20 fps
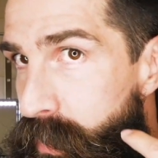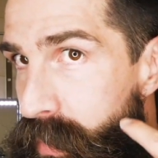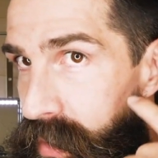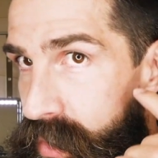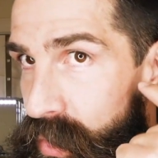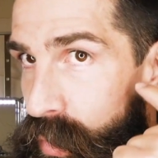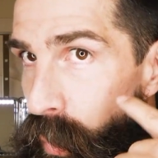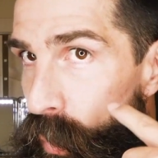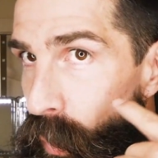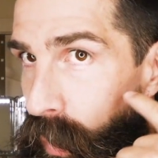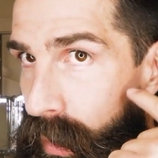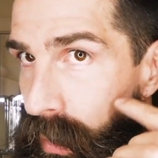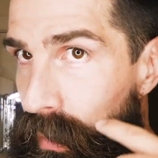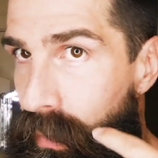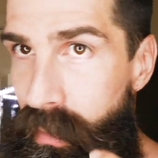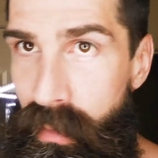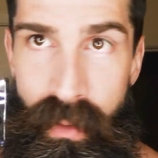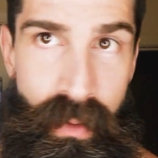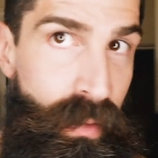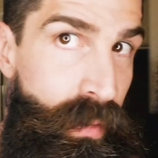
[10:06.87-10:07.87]

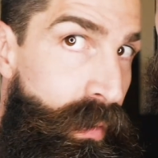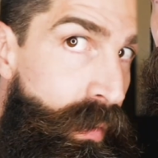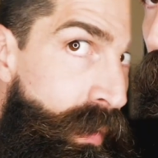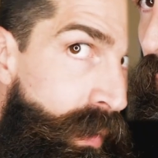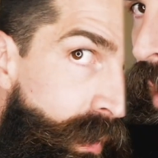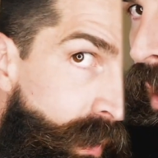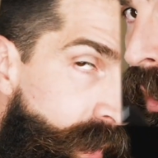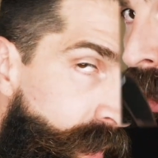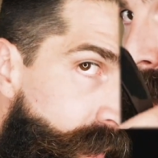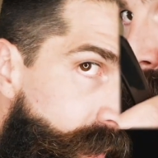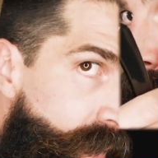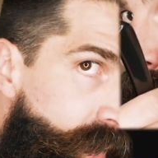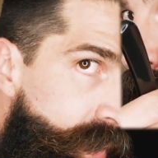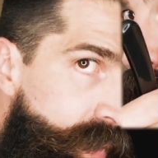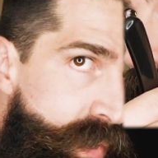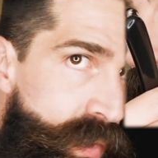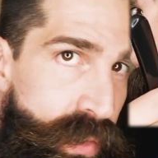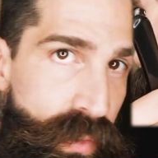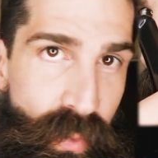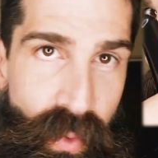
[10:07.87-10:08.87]
between the
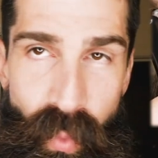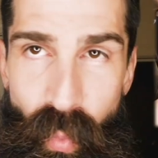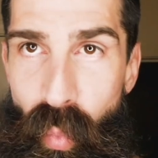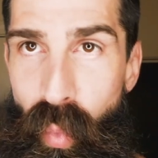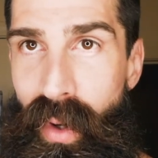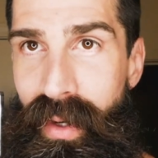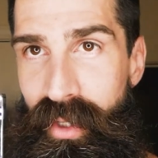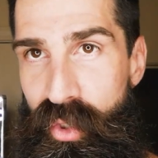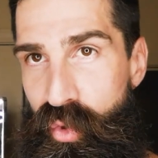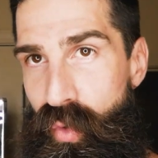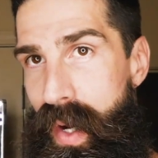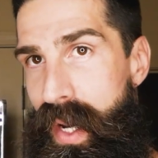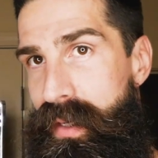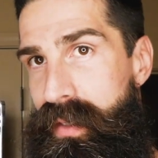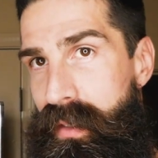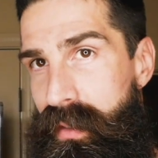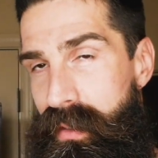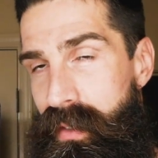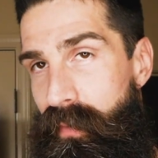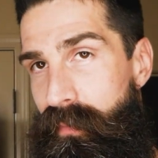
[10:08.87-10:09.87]
two and what a
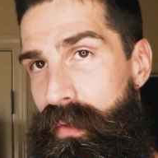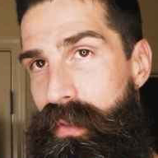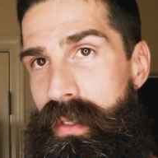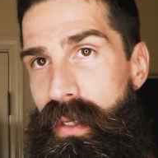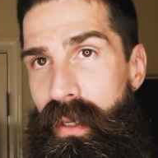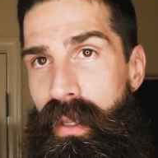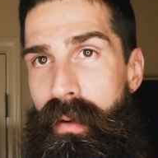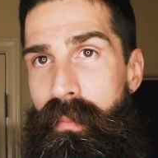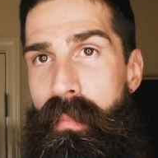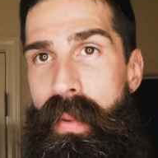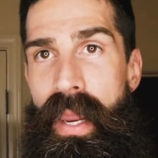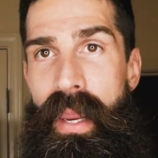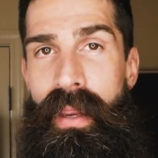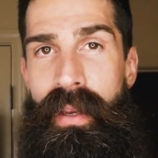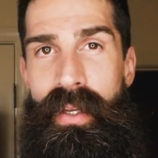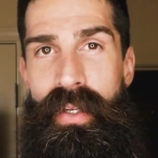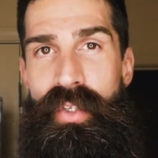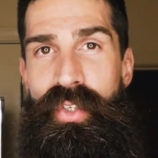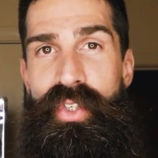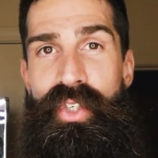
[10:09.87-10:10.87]
drastic difference it can
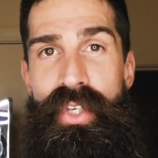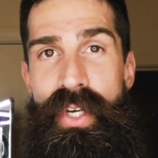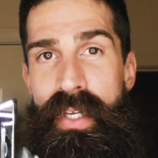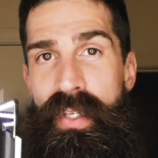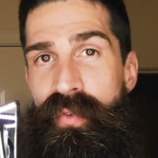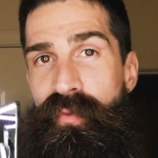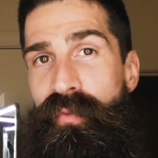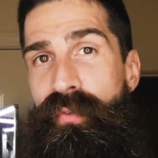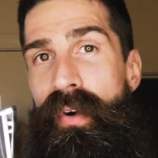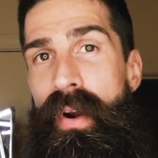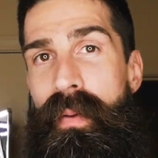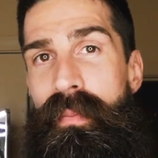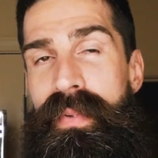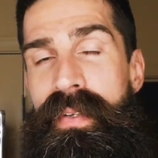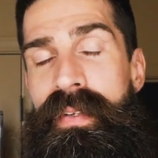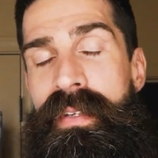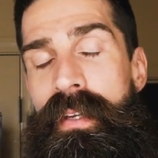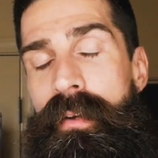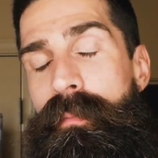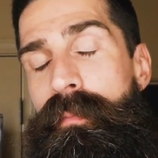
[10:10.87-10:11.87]
make just from
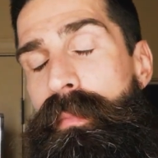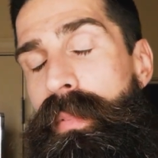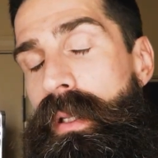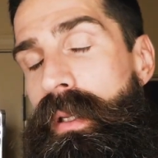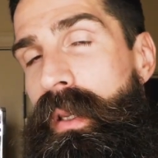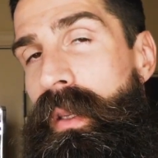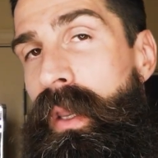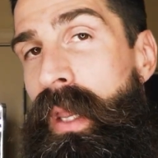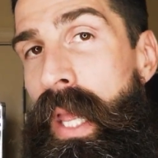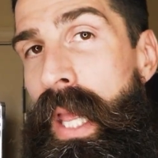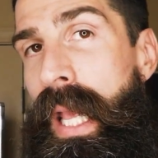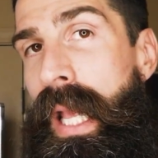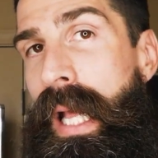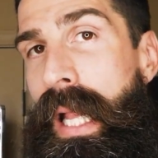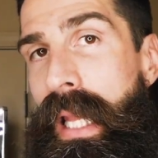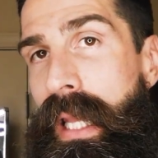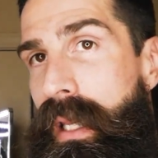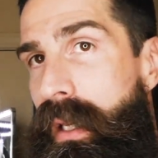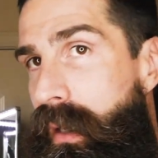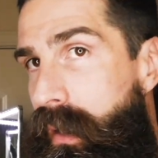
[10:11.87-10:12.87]
simply
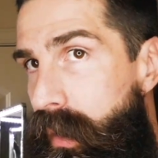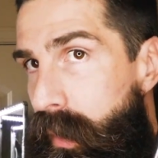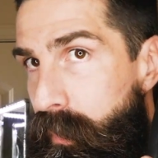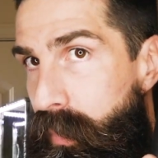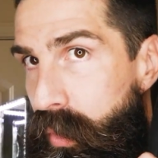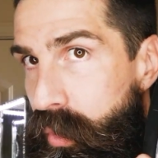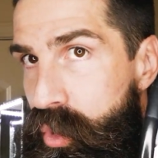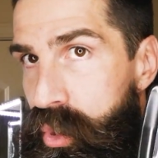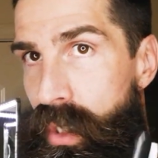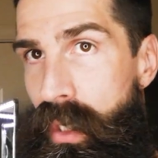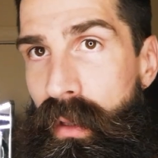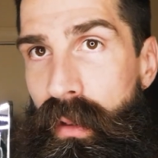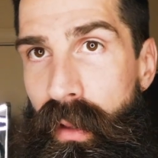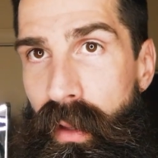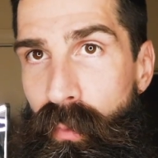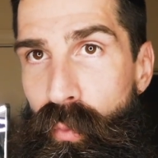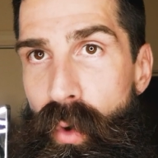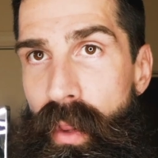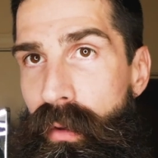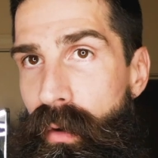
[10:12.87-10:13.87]
cleaning up your cheek
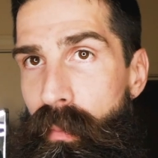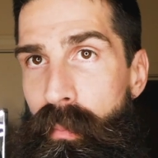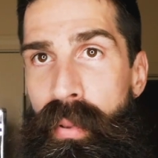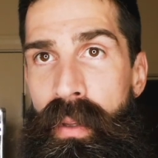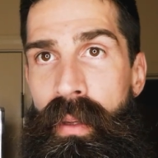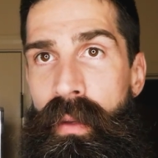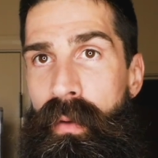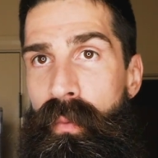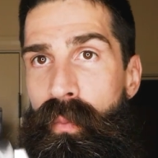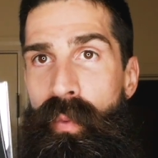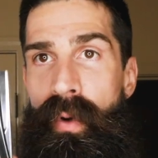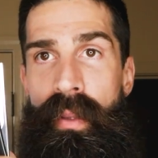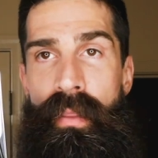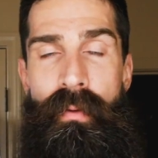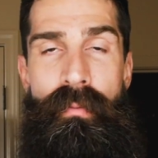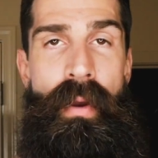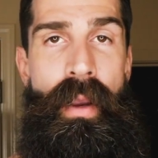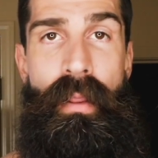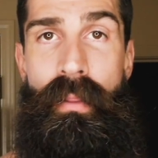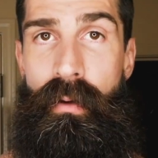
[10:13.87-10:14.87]
line, whether it be with
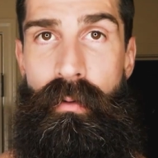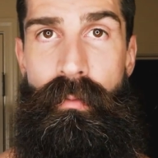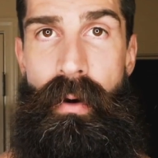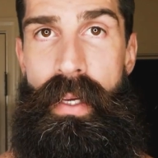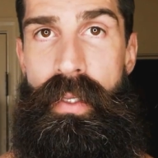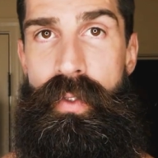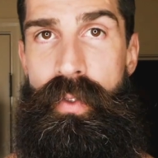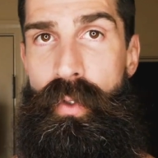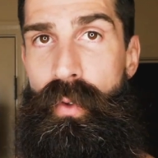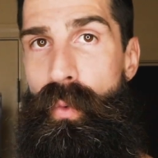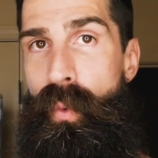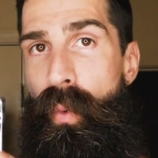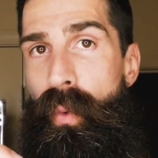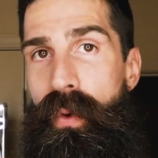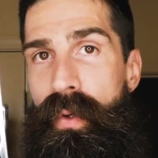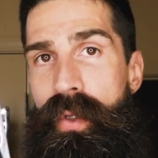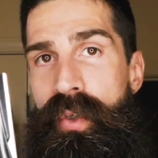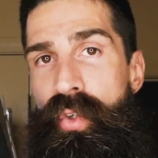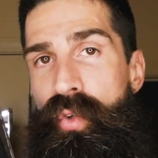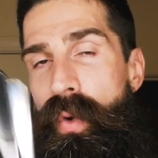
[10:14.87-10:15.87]
a regular razor
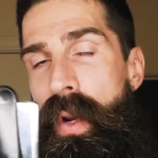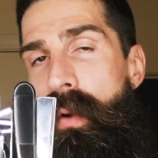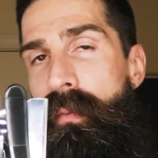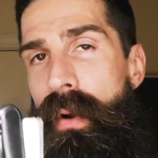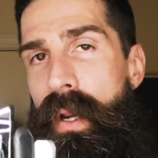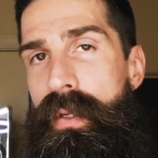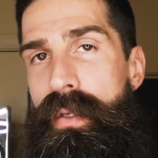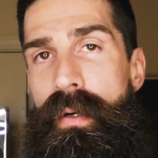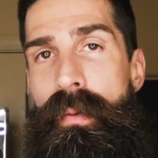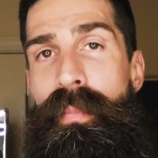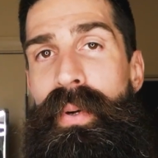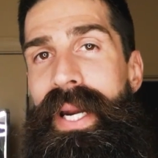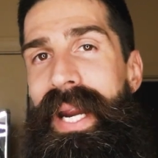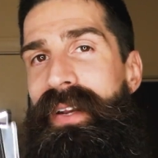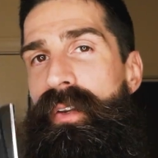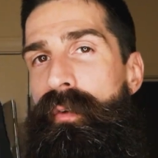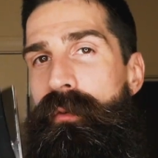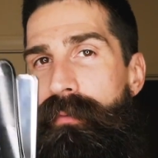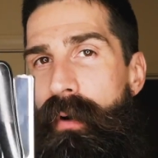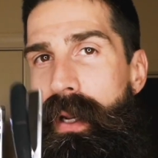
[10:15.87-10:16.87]
or a straight razor, but I
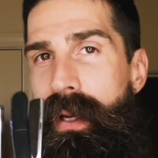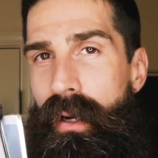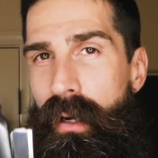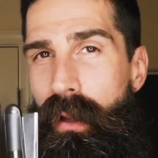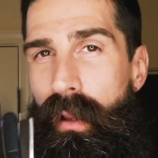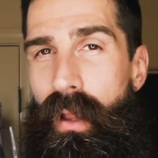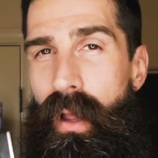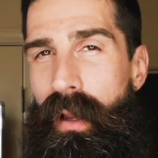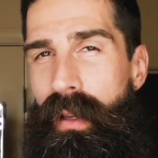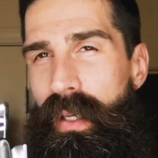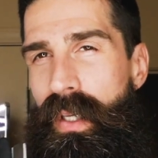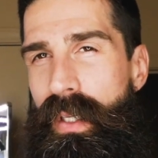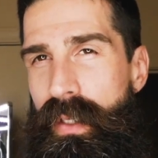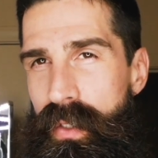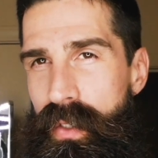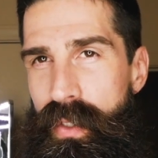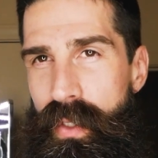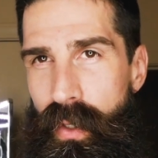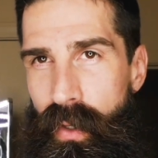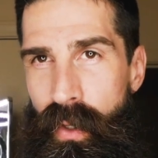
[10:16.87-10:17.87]
do find it a lot
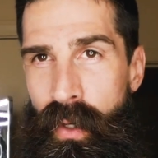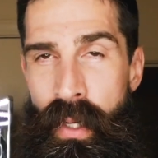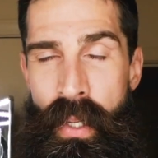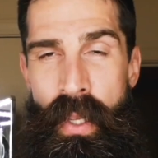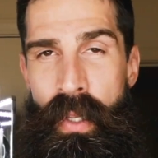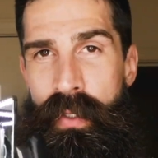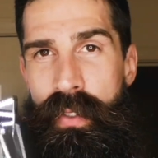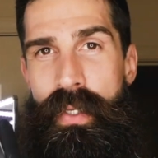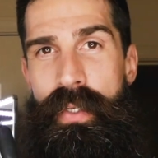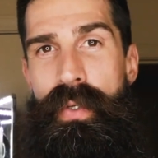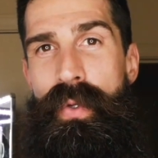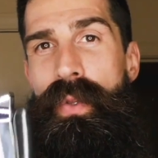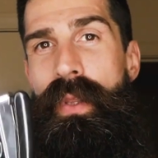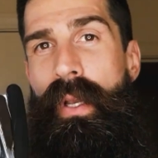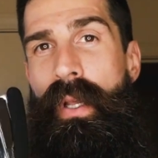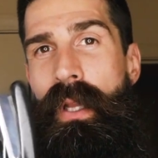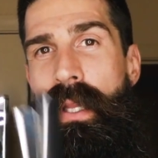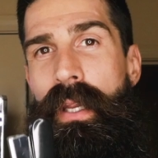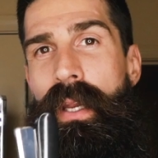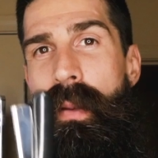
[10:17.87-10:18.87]
easier to do the
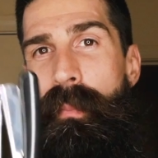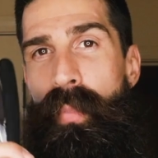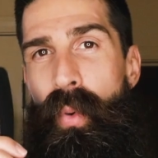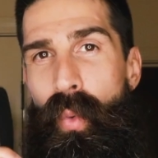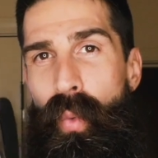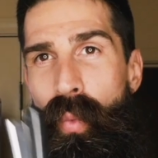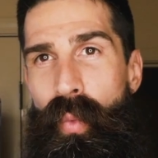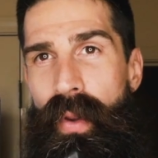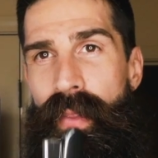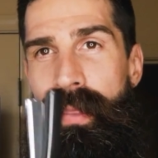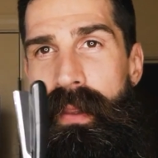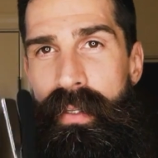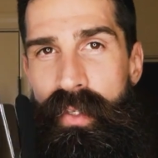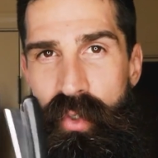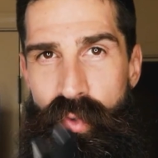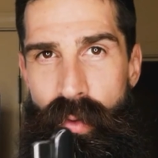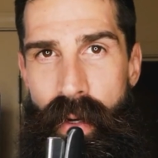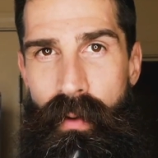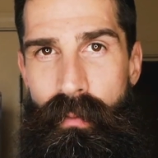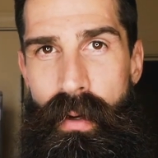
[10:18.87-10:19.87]
cleanup with a
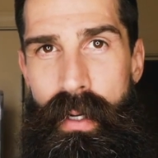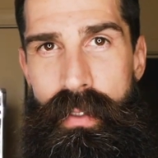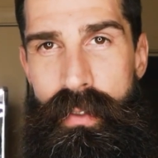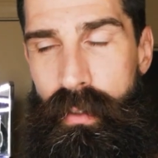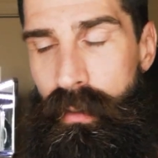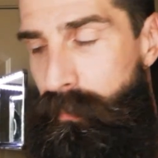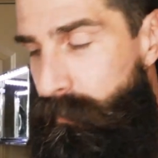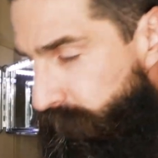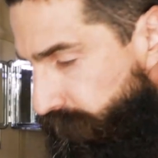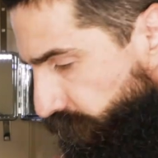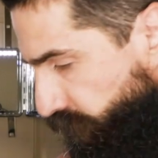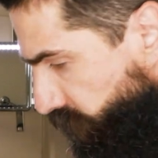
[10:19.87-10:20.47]
straight razor.